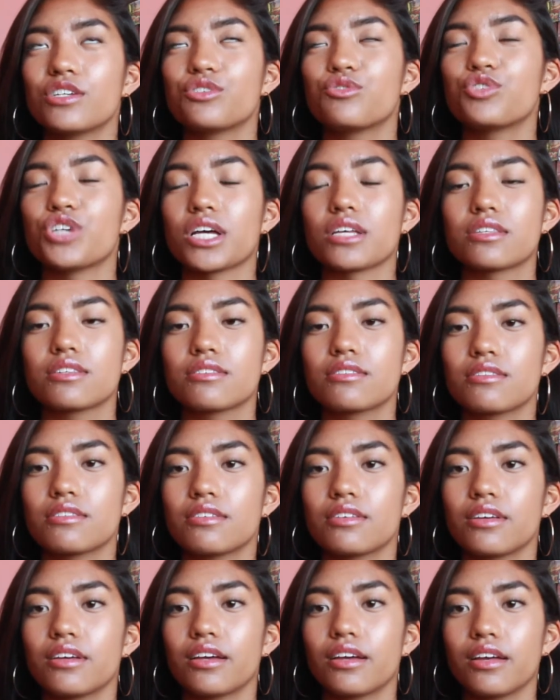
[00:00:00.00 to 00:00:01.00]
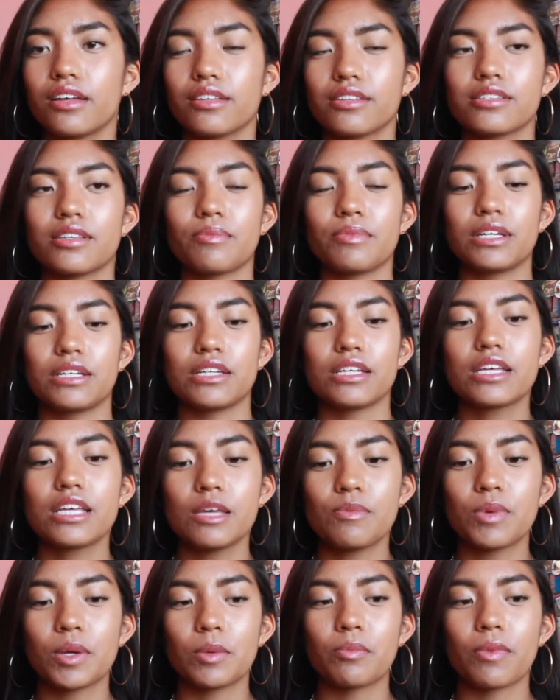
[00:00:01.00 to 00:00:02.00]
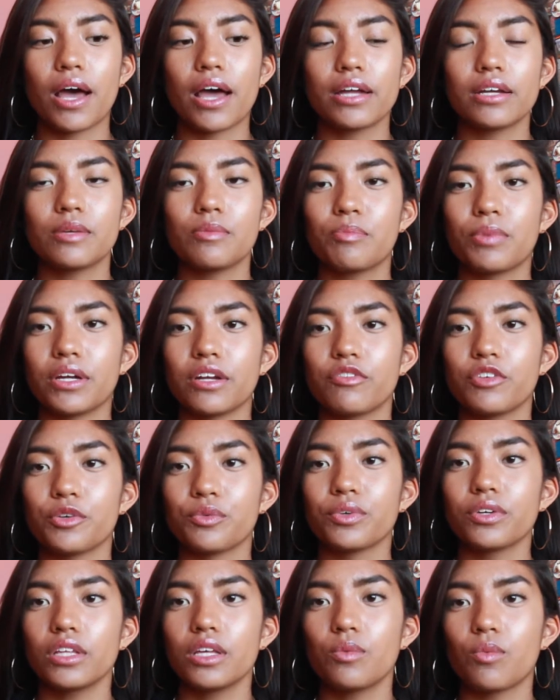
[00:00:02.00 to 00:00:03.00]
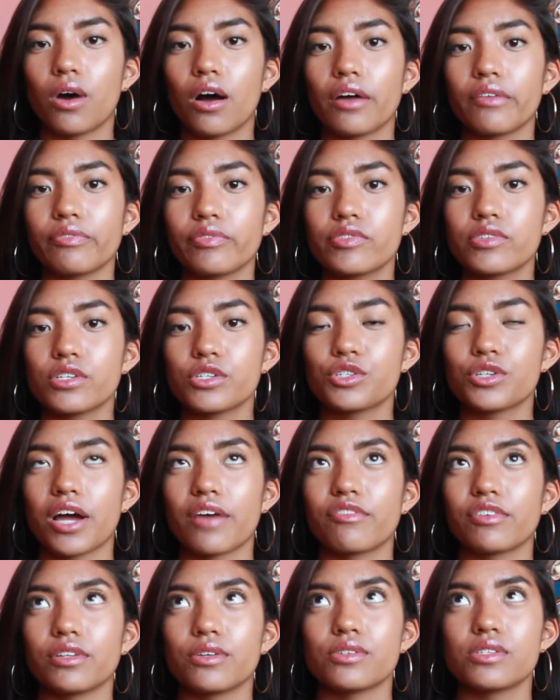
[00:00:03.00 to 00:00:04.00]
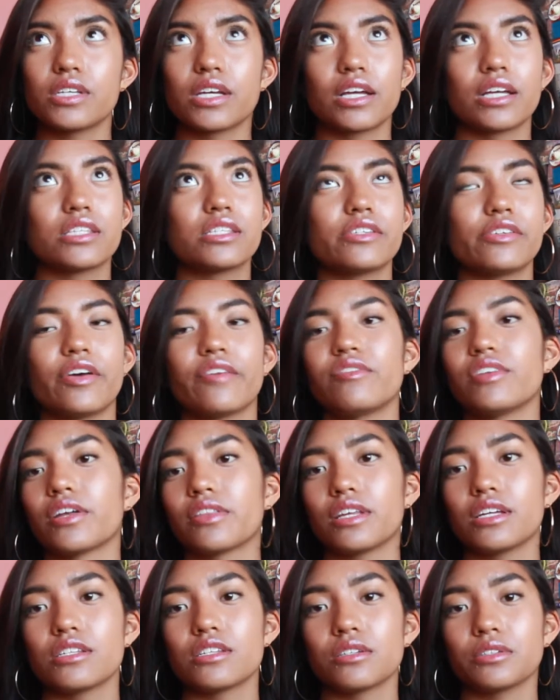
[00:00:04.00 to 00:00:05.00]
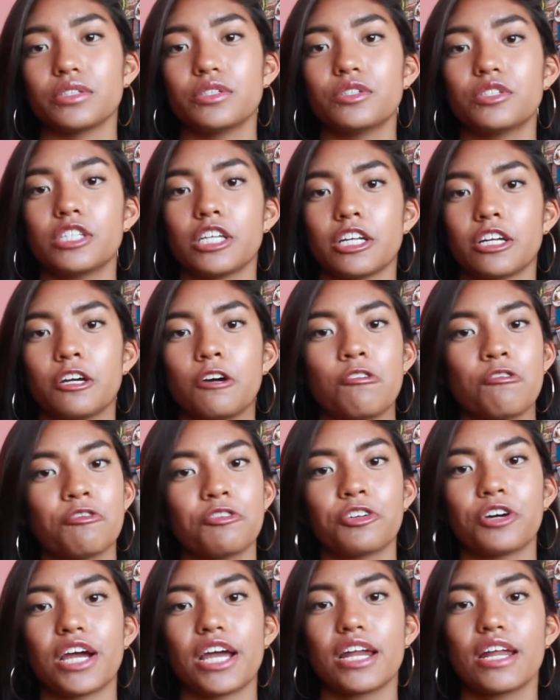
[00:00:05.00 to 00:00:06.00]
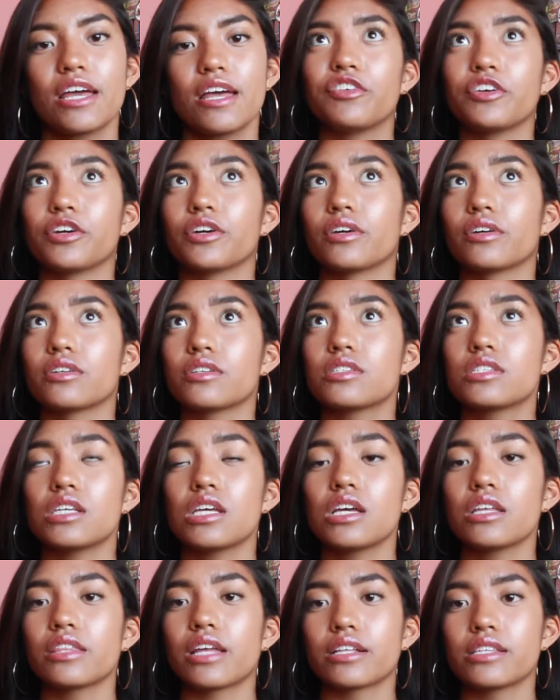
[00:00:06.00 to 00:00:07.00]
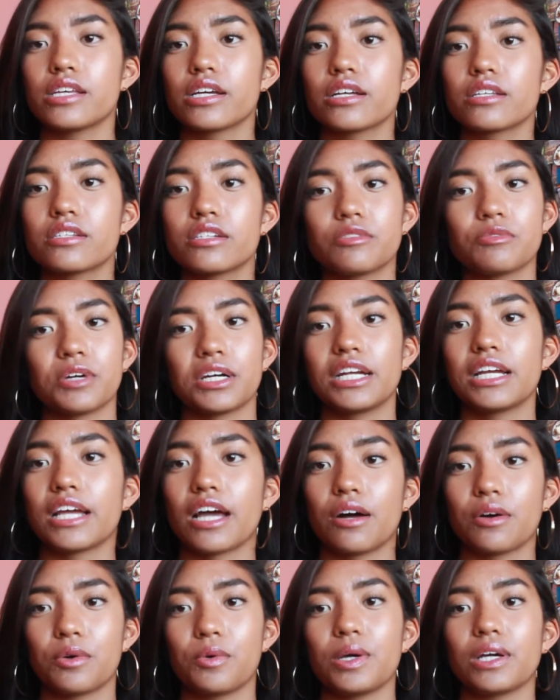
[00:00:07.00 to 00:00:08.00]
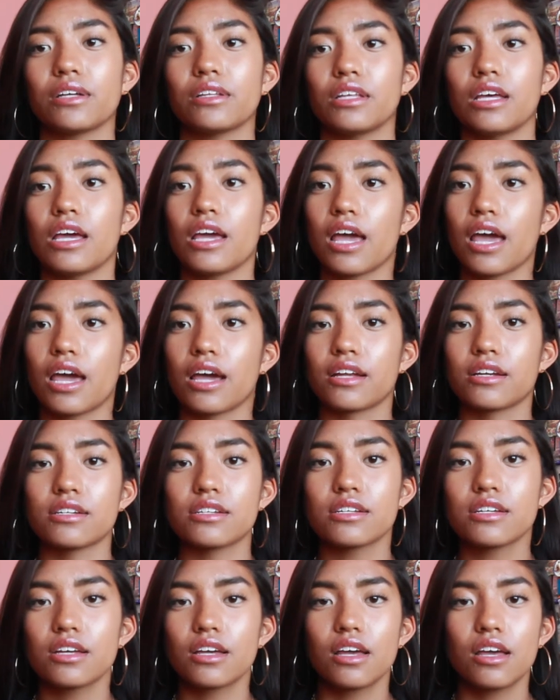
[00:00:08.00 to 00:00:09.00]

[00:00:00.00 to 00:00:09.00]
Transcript: Just something to keep in mind. But if you really want to try for those tickets, you have nothing to lose, then go for it. If you're seeing that tickets are running out quickly and